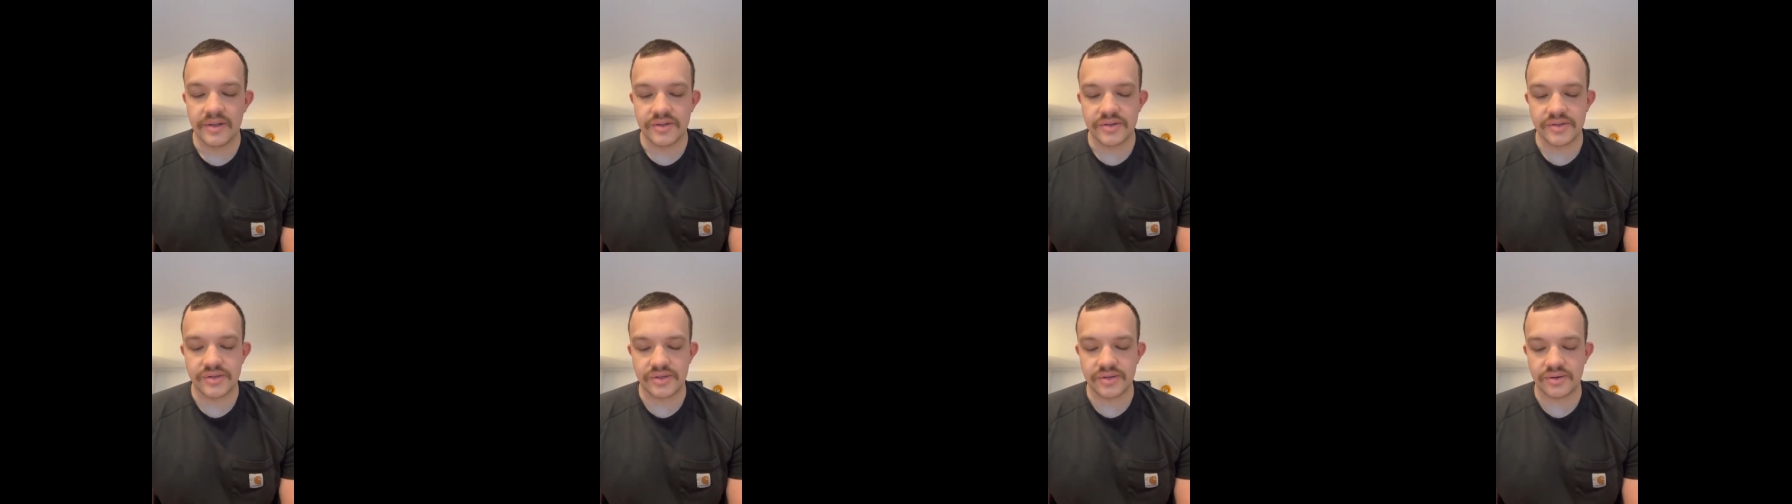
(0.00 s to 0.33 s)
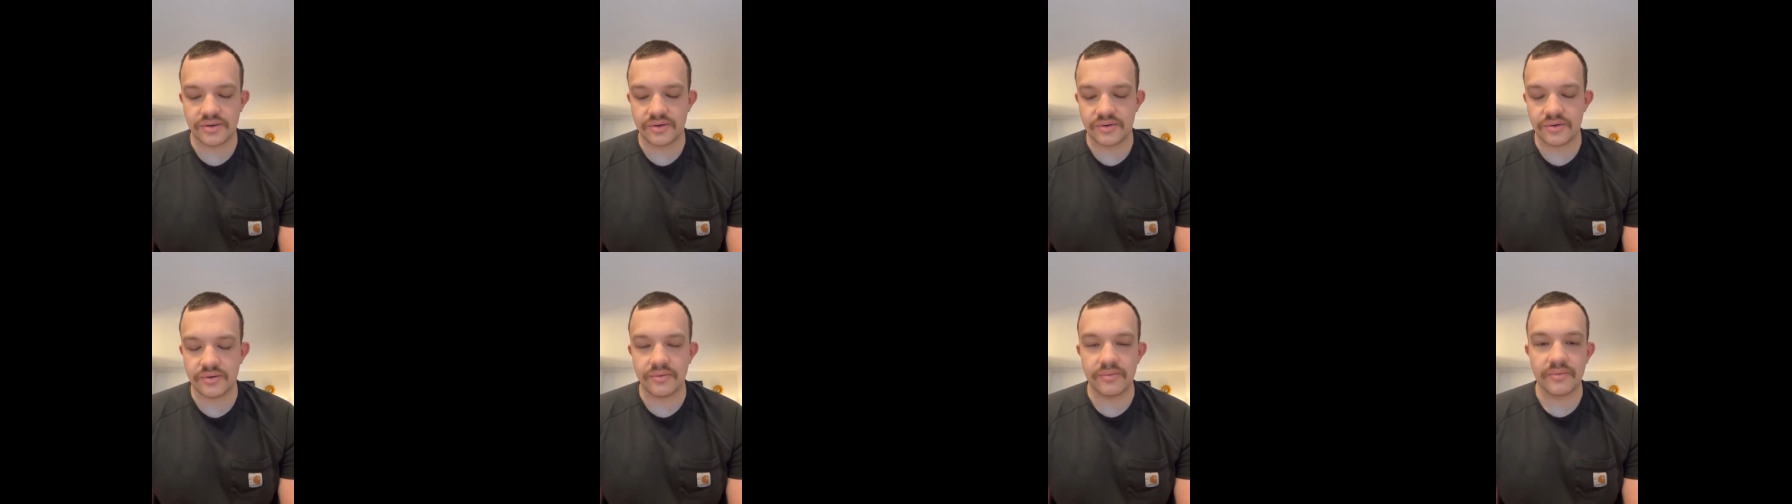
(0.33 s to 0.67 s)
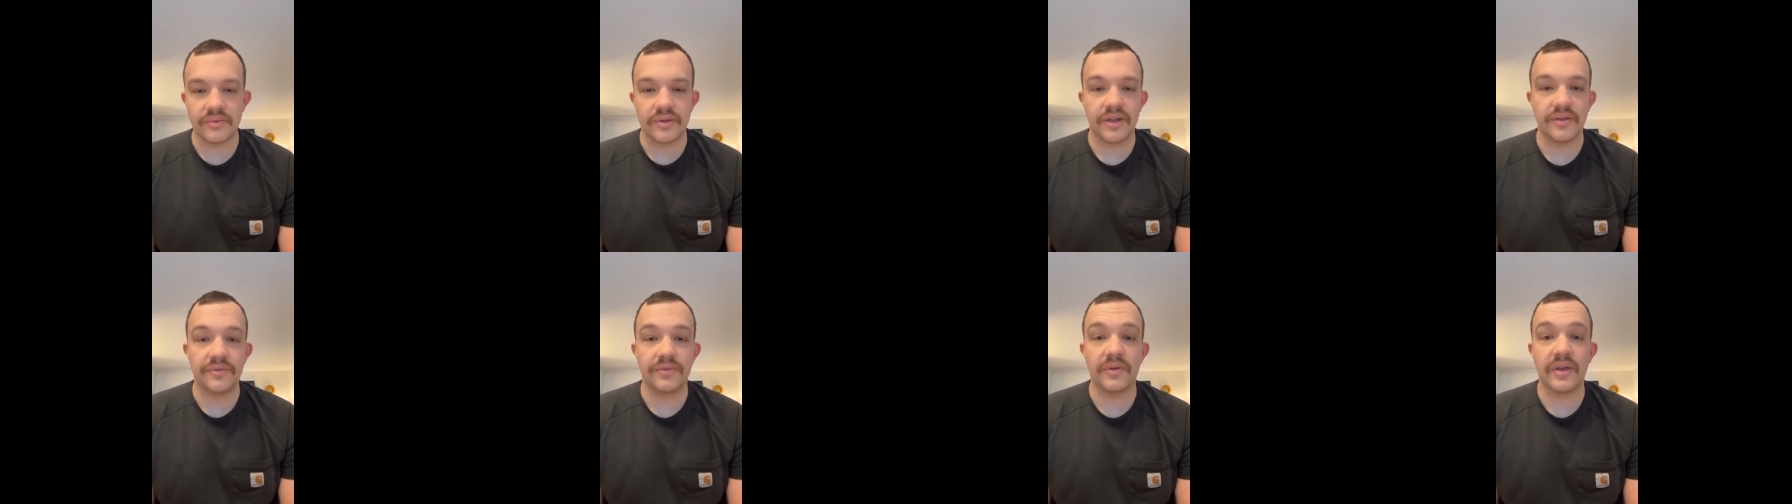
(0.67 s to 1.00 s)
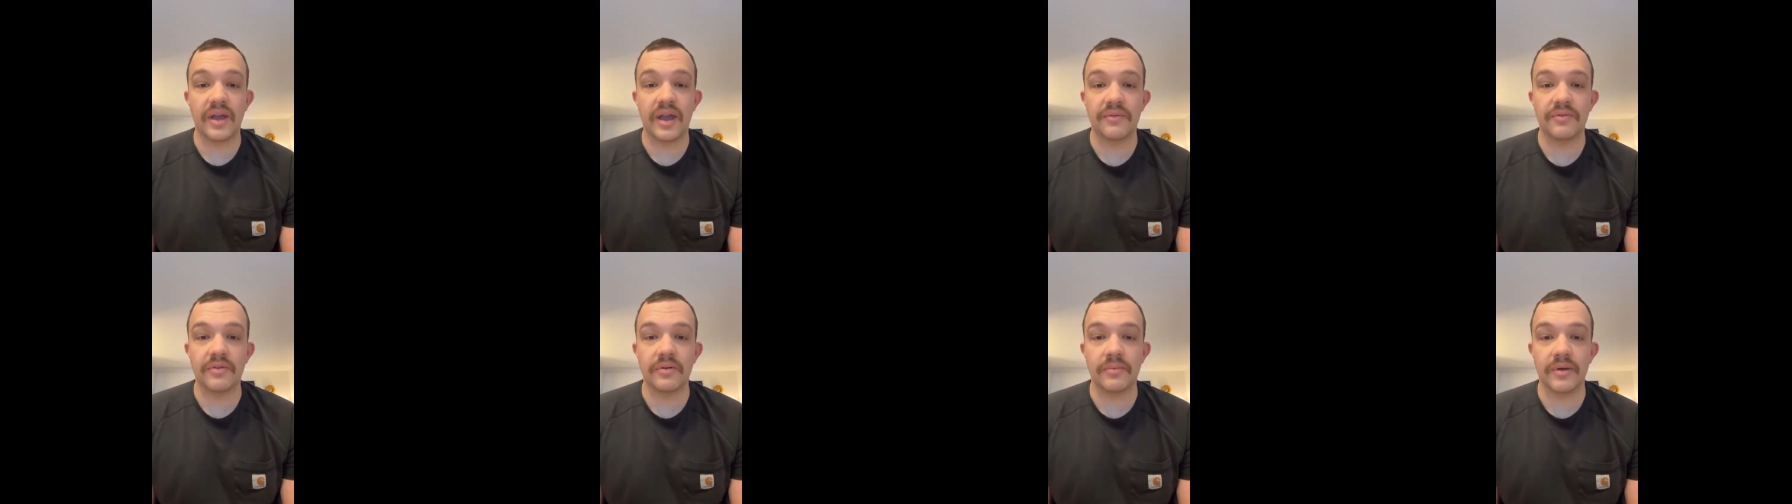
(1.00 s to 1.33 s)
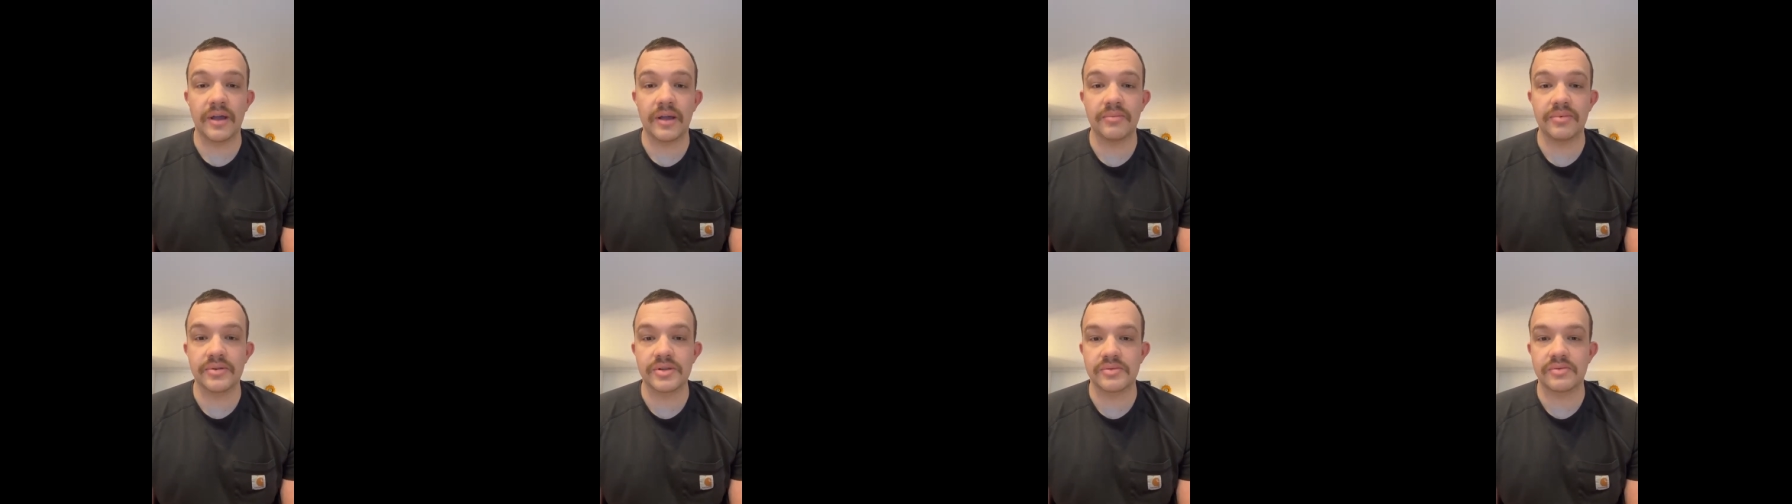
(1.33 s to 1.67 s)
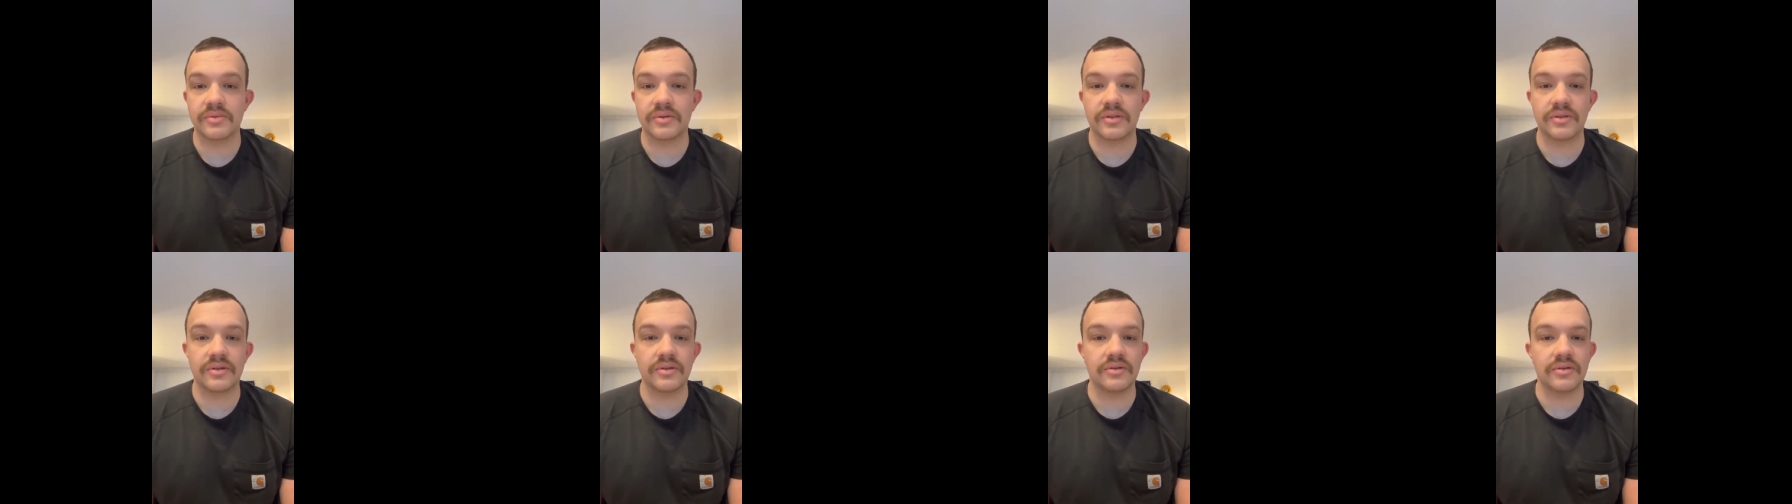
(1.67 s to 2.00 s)
So if you have your Bibles
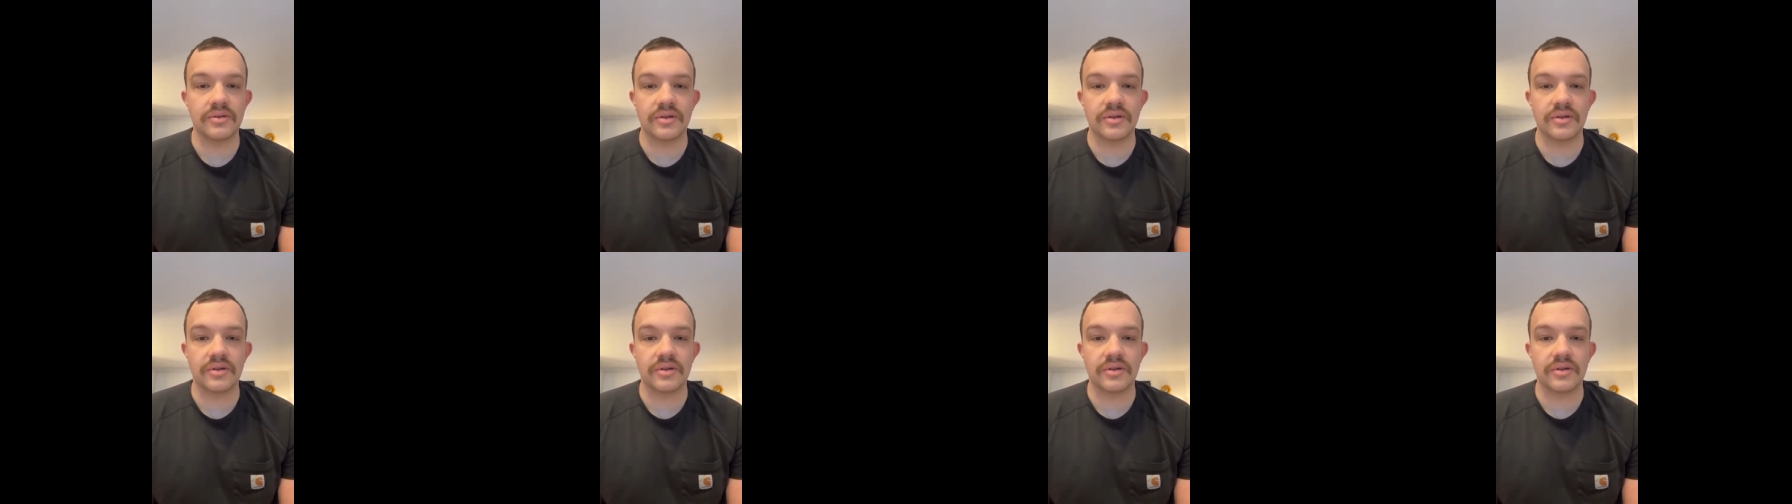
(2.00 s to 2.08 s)
with you,